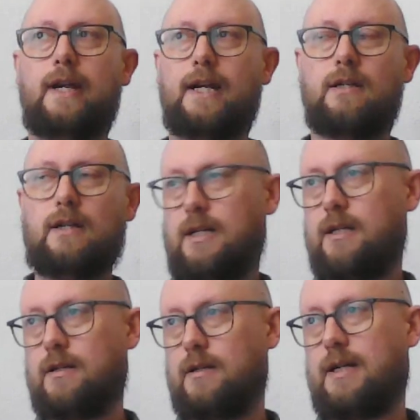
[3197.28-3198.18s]

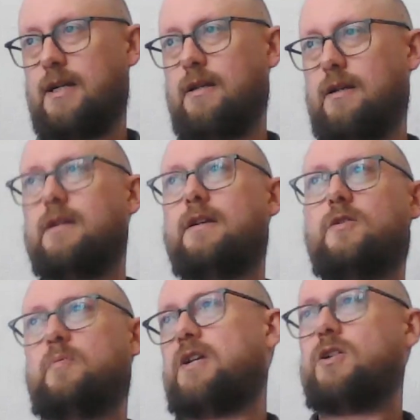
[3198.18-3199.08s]
in
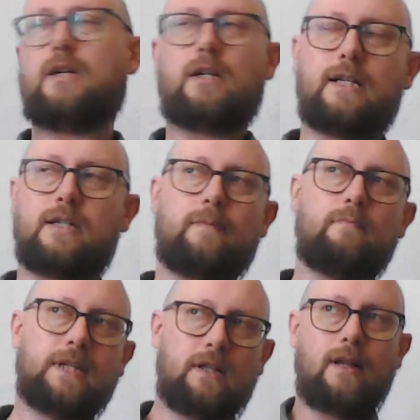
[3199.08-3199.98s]
especially in, let's say,
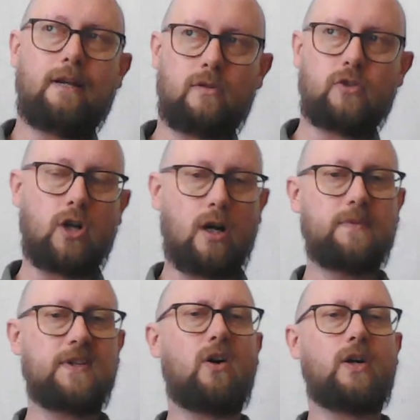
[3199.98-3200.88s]
middle level
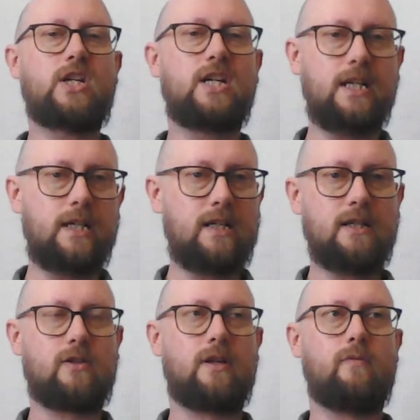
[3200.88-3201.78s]
jobs are
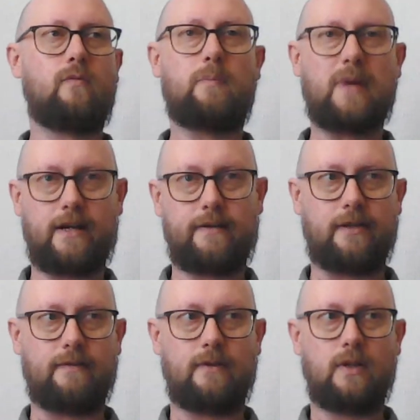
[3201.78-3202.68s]
tedious and
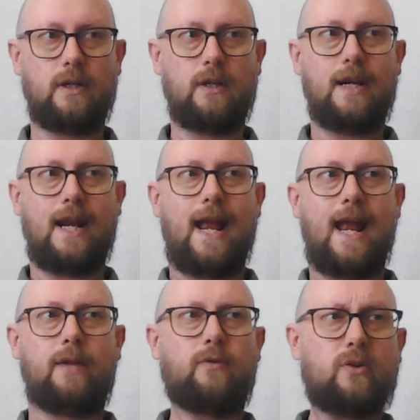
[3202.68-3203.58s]
repetitive,
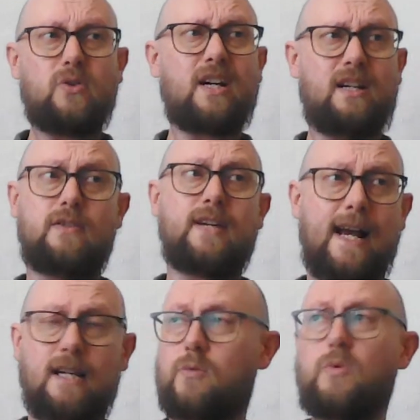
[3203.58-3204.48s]
and those kind of
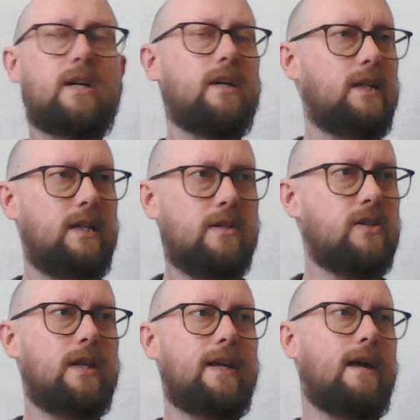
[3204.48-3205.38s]
tasks we can
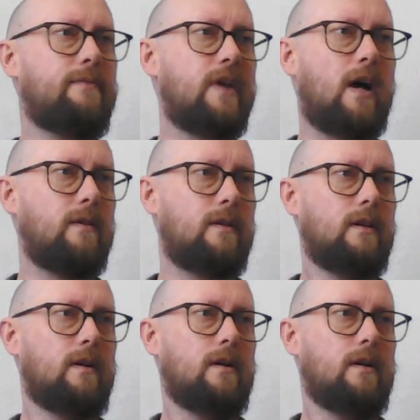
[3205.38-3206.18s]
easily have done